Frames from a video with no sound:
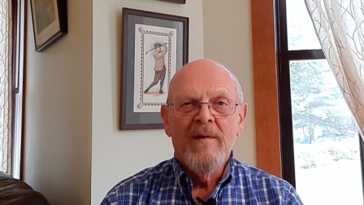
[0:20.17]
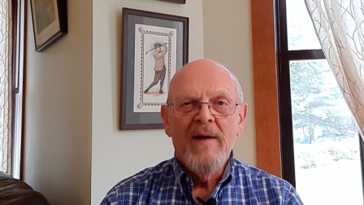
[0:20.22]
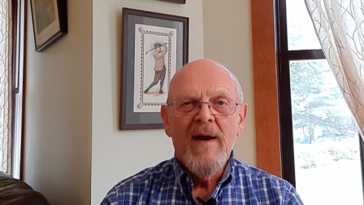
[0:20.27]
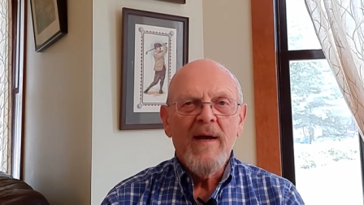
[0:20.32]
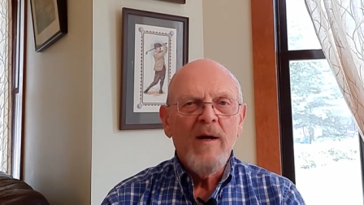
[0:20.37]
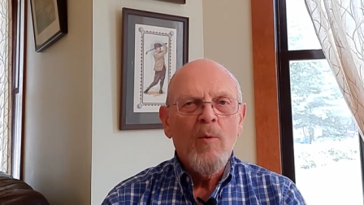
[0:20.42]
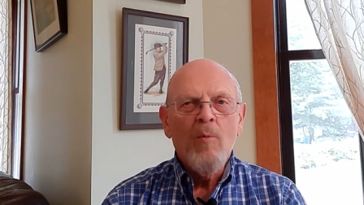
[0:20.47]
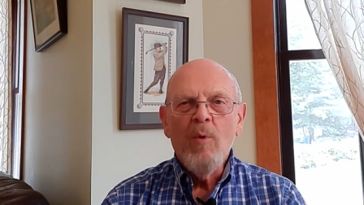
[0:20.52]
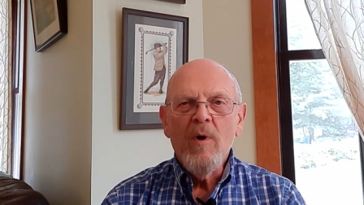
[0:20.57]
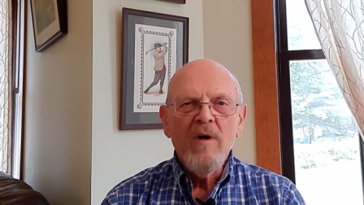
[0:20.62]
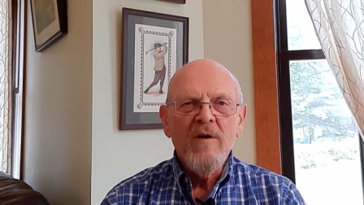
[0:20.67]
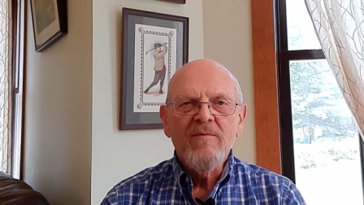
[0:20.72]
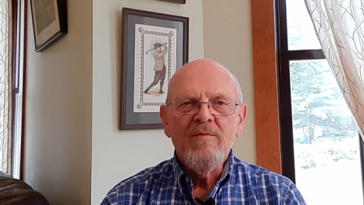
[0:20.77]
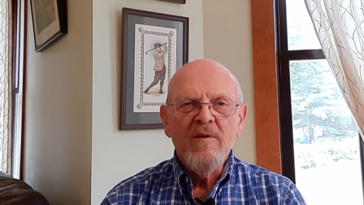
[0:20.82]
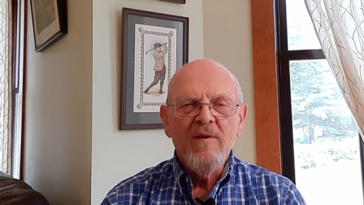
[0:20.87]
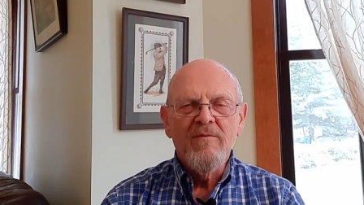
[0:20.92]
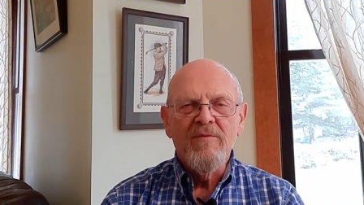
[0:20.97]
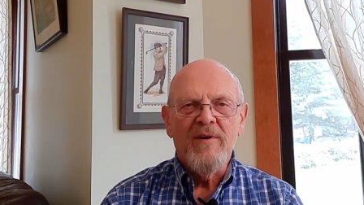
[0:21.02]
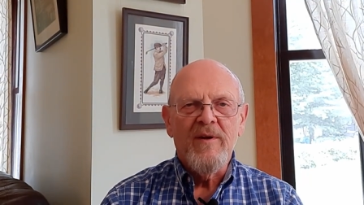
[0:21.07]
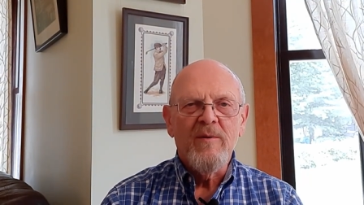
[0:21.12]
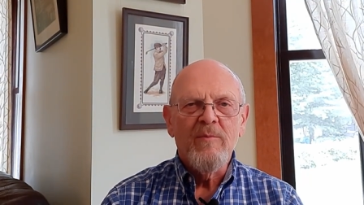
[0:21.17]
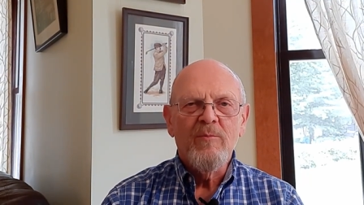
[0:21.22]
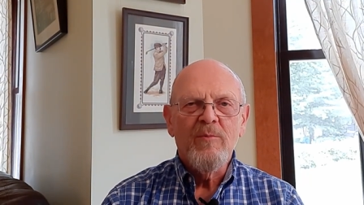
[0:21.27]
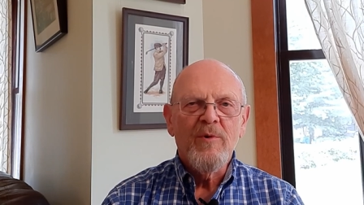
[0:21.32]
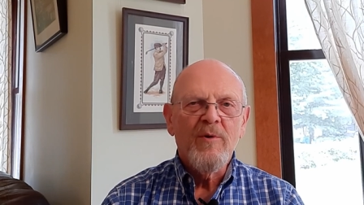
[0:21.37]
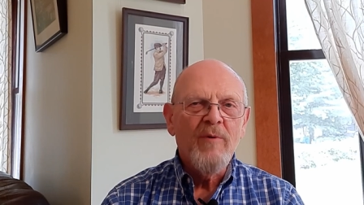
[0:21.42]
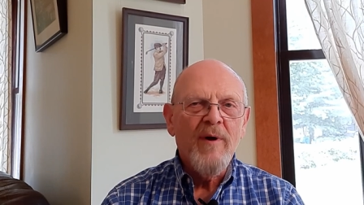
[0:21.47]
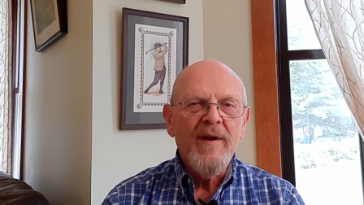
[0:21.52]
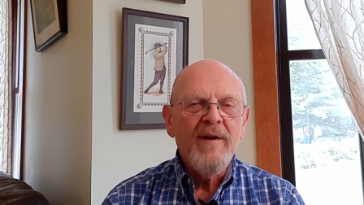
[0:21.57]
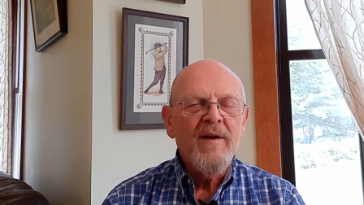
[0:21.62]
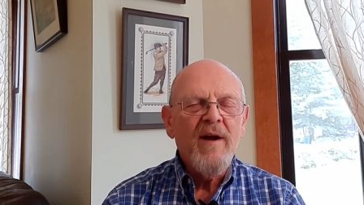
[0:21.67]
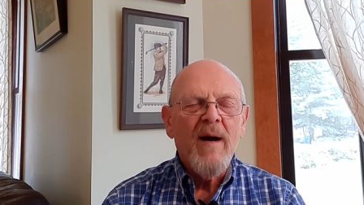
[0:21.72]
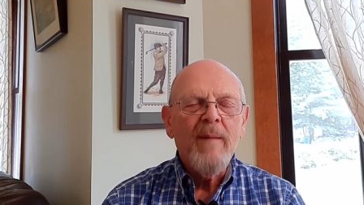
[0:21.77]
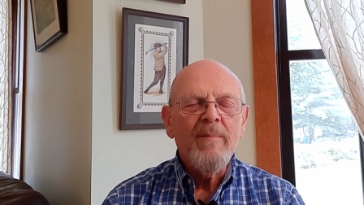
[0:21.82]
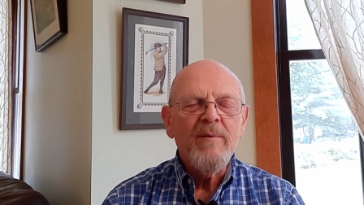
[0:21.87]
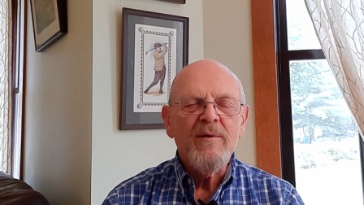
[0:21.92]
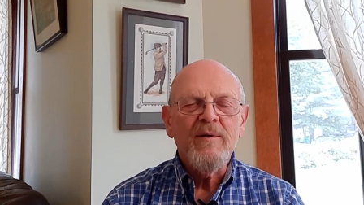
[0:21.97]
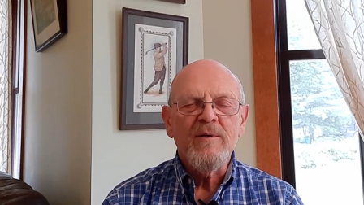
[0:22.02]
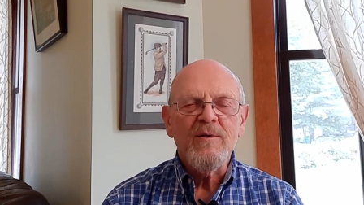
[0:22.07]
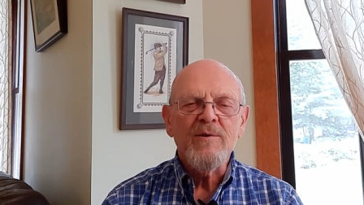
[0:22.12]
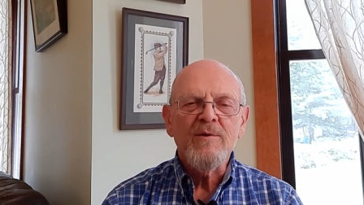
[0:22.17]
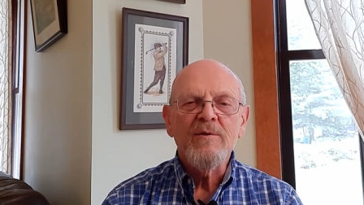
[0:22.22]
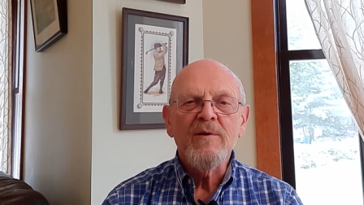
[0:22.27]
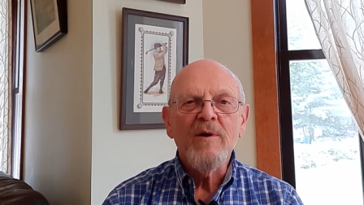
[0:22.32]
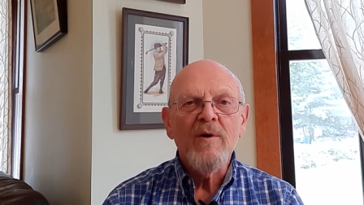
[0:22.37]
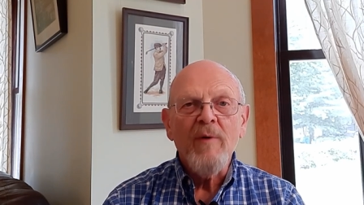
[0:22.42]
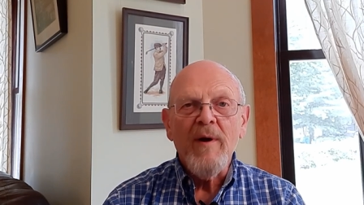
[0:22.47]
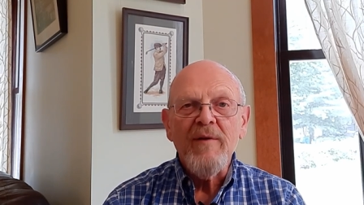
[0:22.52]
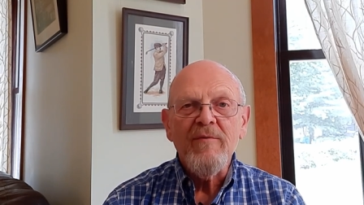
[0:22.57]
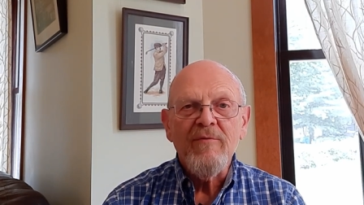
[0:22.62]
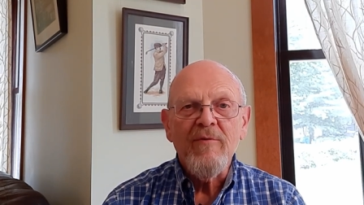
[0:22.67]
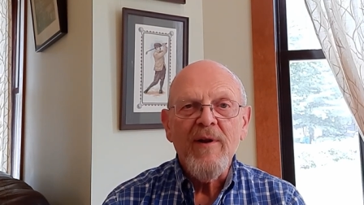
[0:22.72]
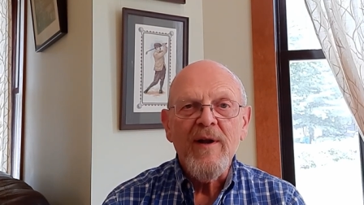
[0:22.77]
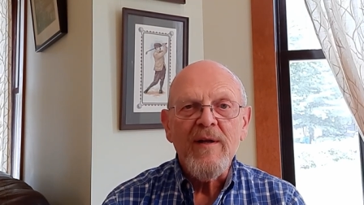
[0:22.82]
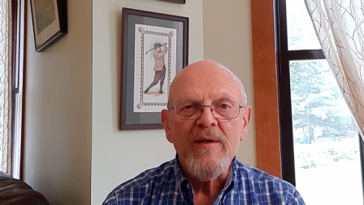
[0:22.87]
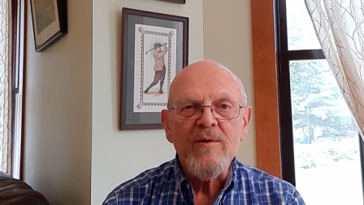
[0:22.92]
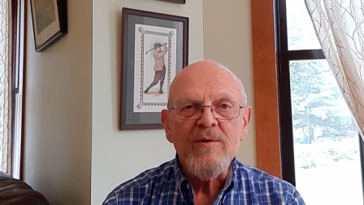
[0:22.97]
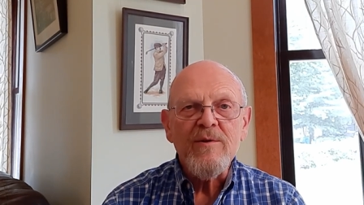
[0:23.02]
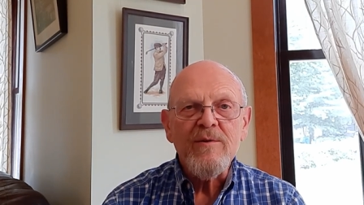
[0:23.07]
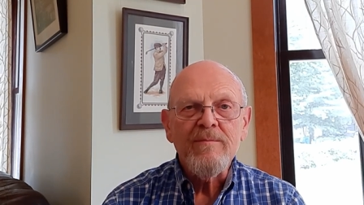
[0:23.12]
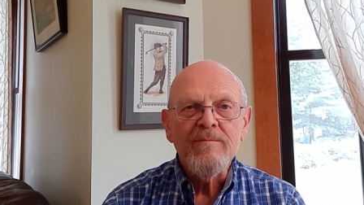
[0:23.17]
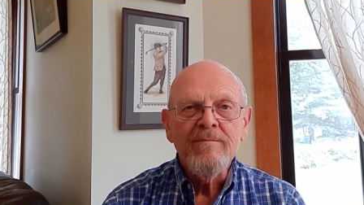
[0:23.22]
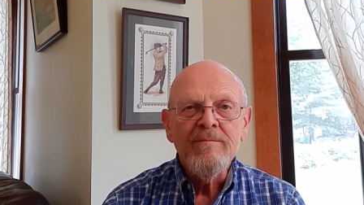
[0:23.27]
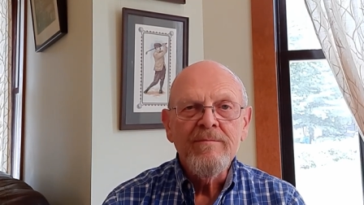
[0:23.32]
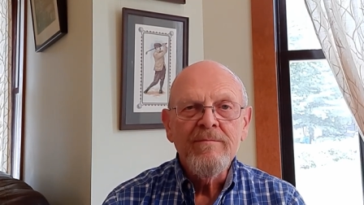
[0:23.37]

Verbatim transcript: Had a wonderful event with great competition and great friends.